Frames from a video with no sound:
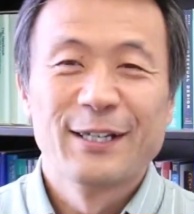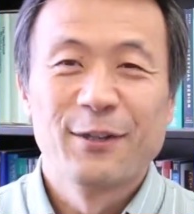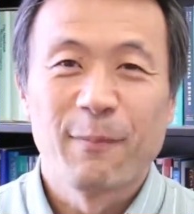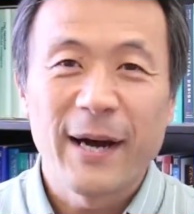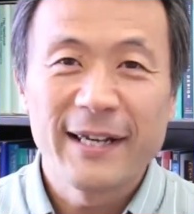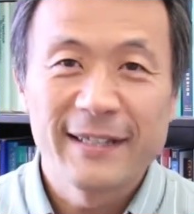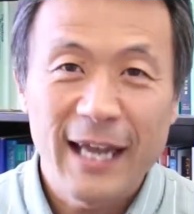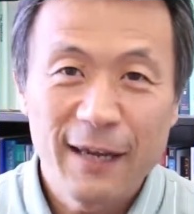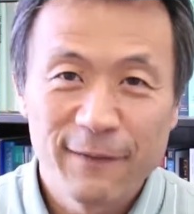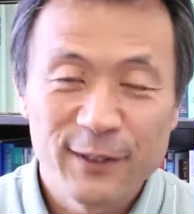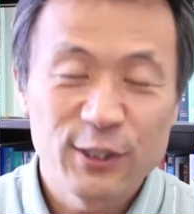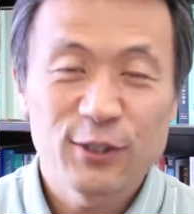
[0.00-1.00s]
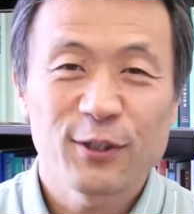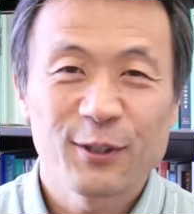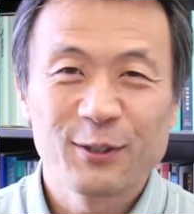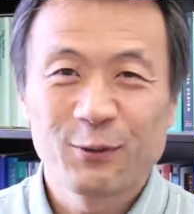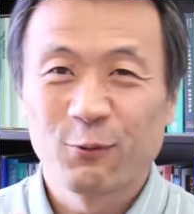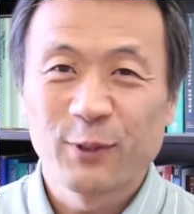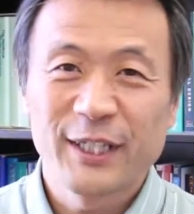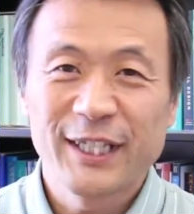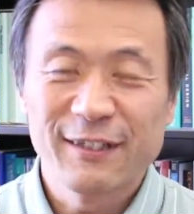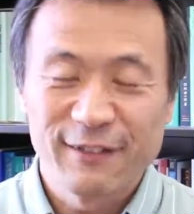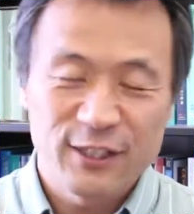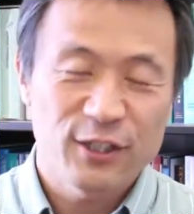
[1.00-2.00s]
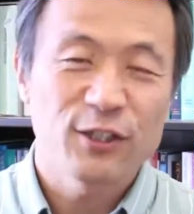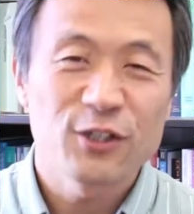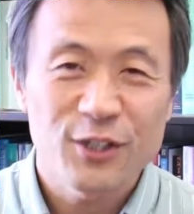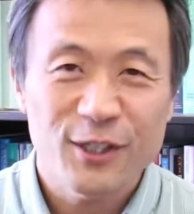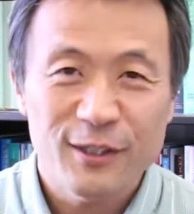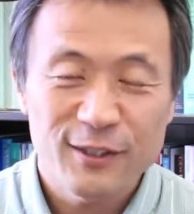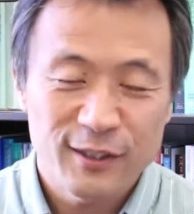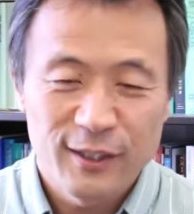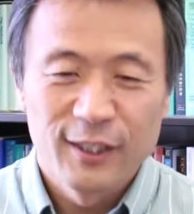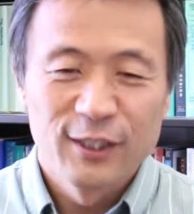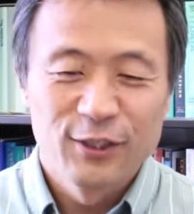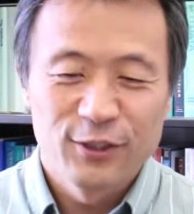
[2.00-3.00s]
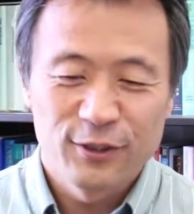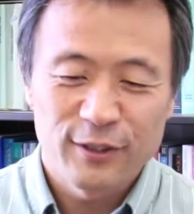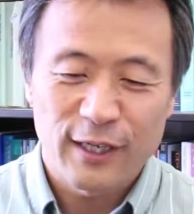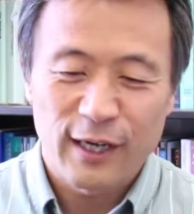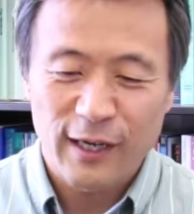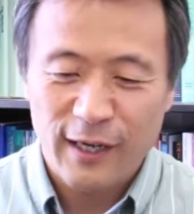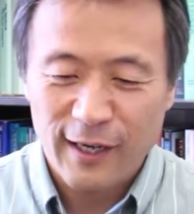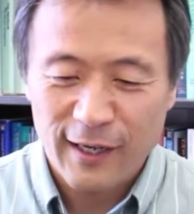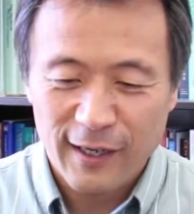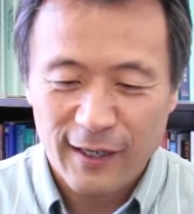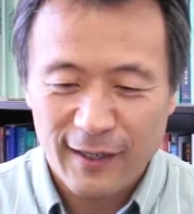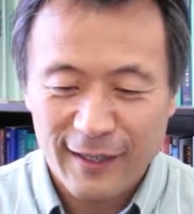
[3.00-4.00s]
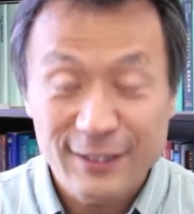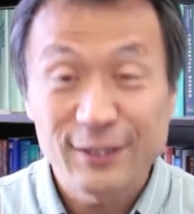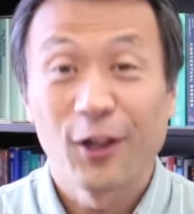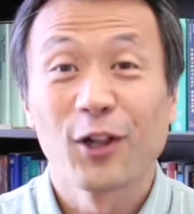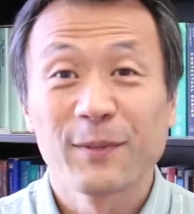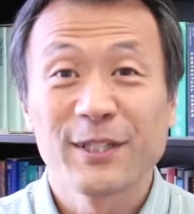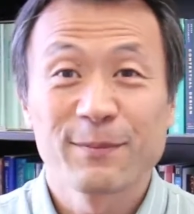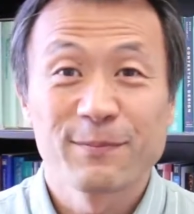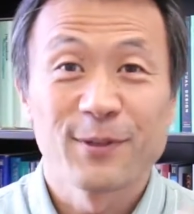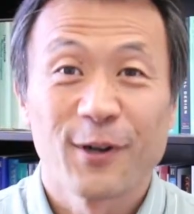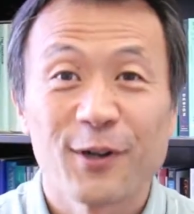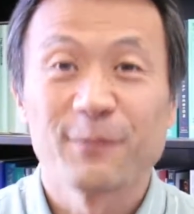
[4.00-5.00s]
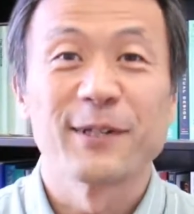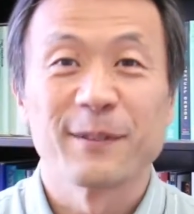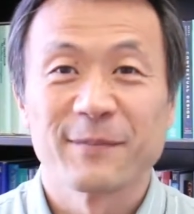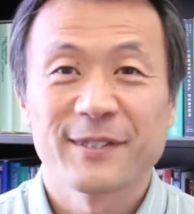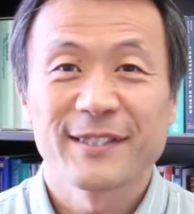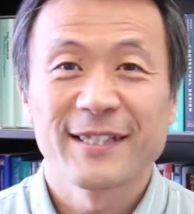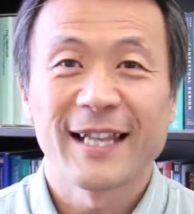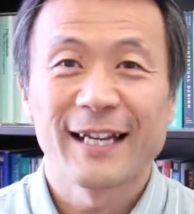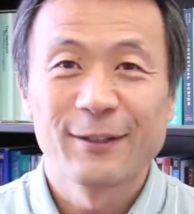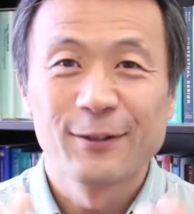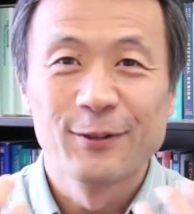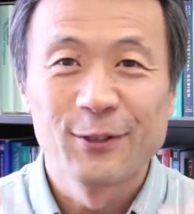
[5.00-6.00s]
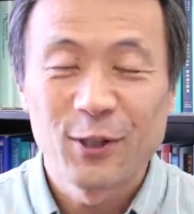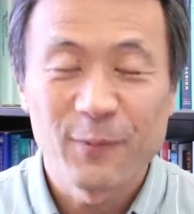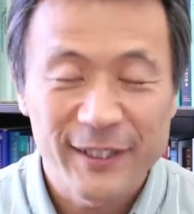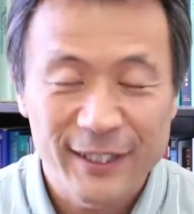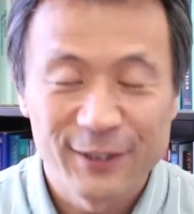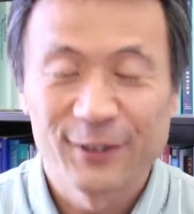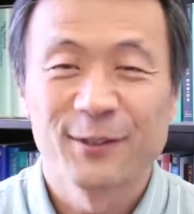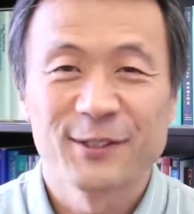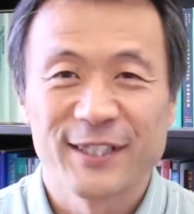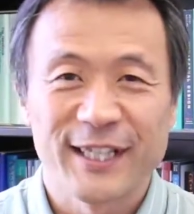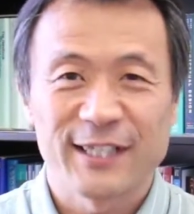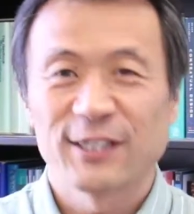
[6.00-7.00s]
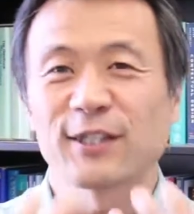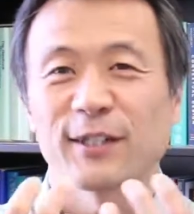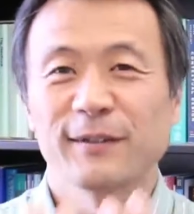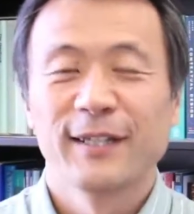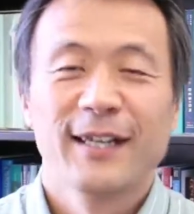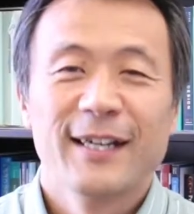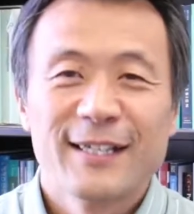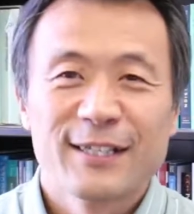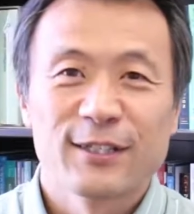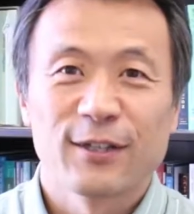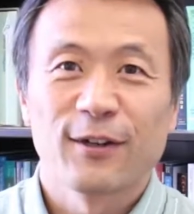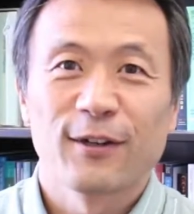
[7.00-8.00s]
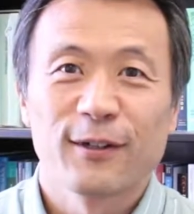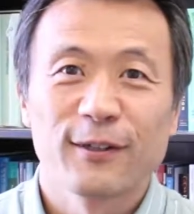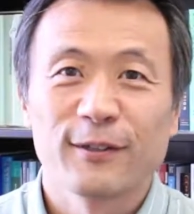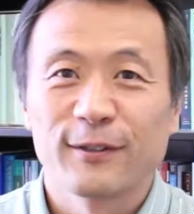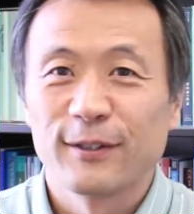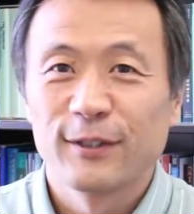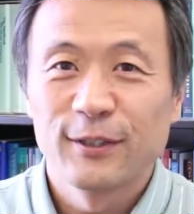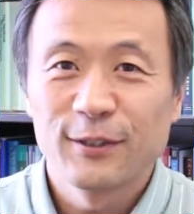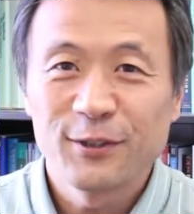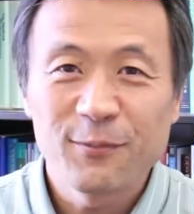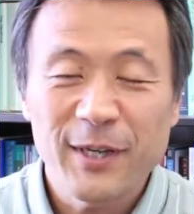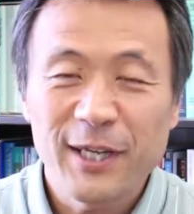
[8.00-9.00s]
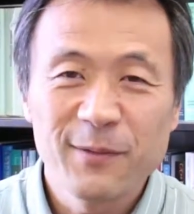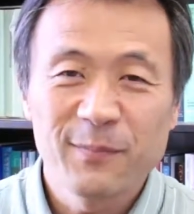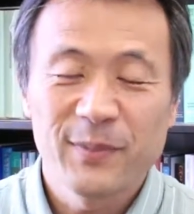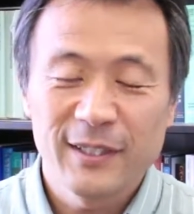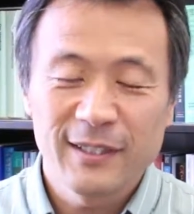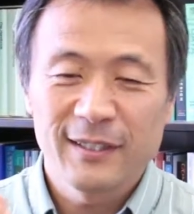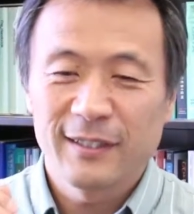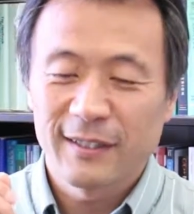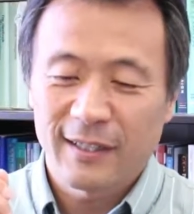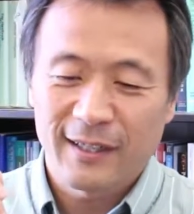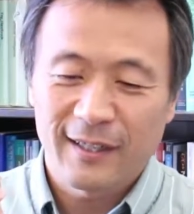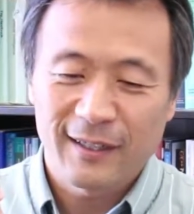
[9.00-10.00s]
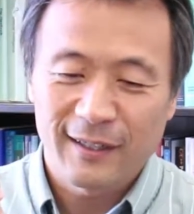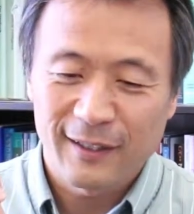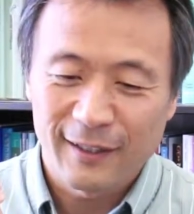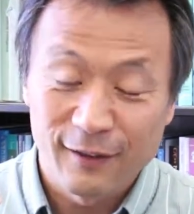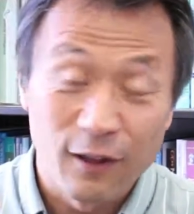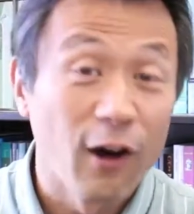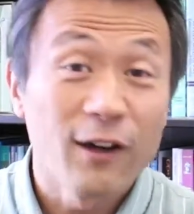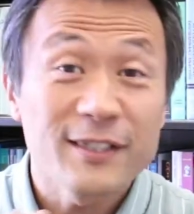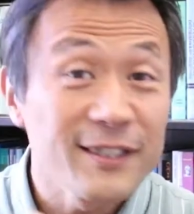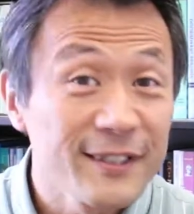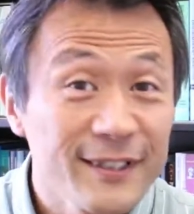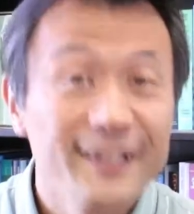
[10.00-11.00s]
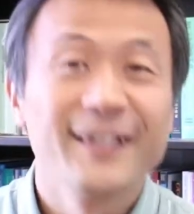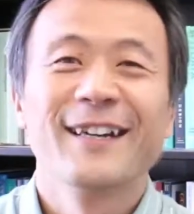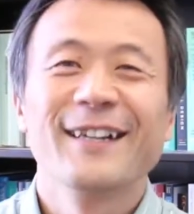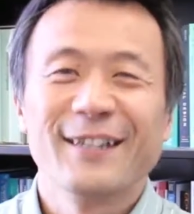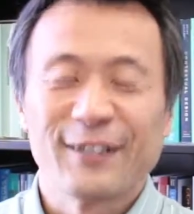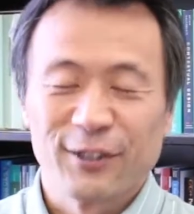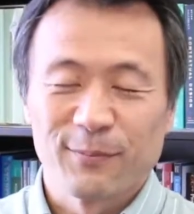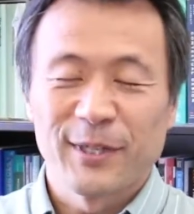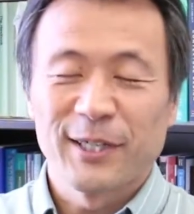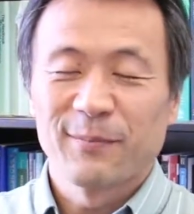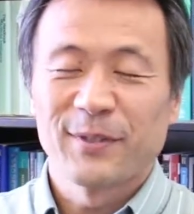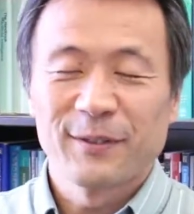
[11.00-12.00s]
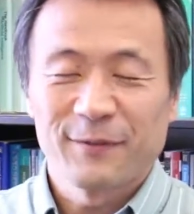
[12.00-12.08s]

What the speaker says: By definition, we researchers are solving problems that nobody knows the answer. So you may be lost, you may be